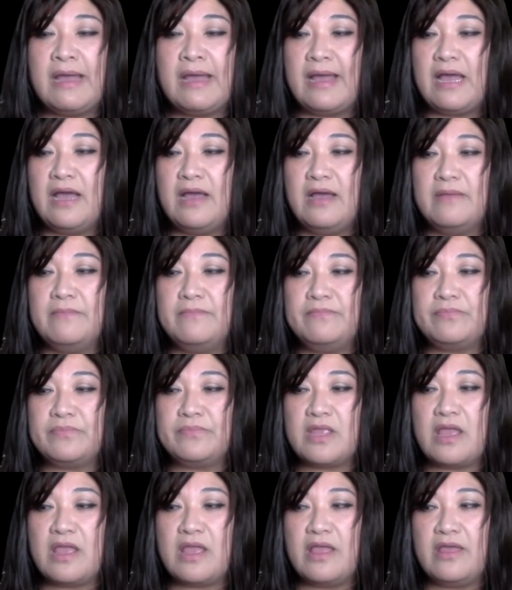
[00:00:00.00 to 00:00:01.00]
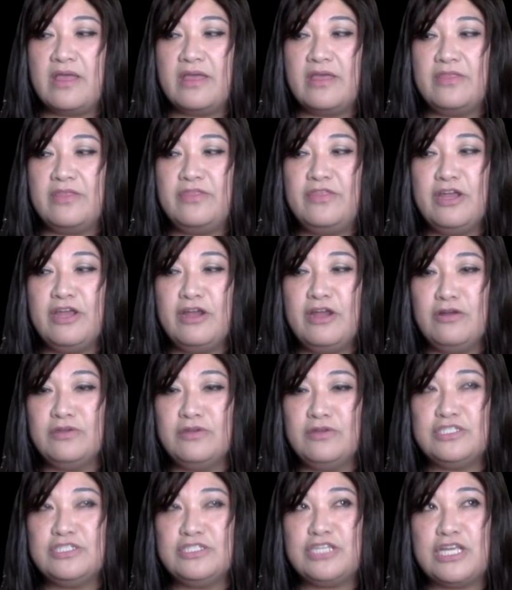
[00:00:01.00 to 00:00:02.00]
they're
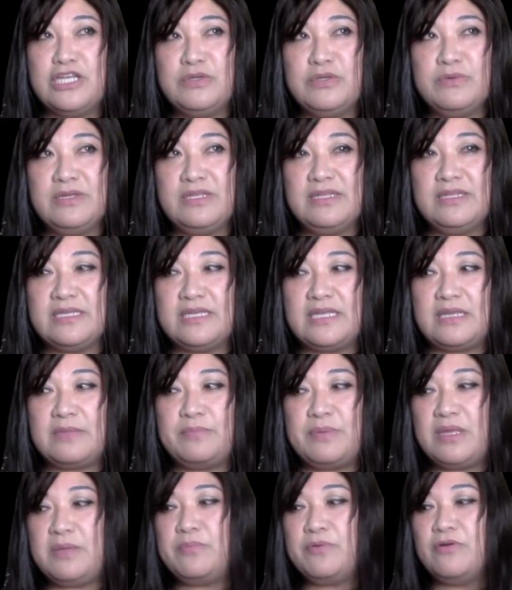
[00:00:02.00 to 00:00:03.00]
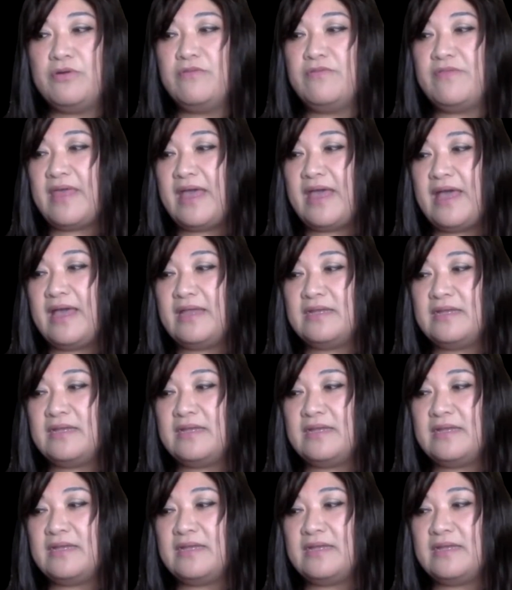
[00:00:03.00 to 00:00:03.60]
genuinely people that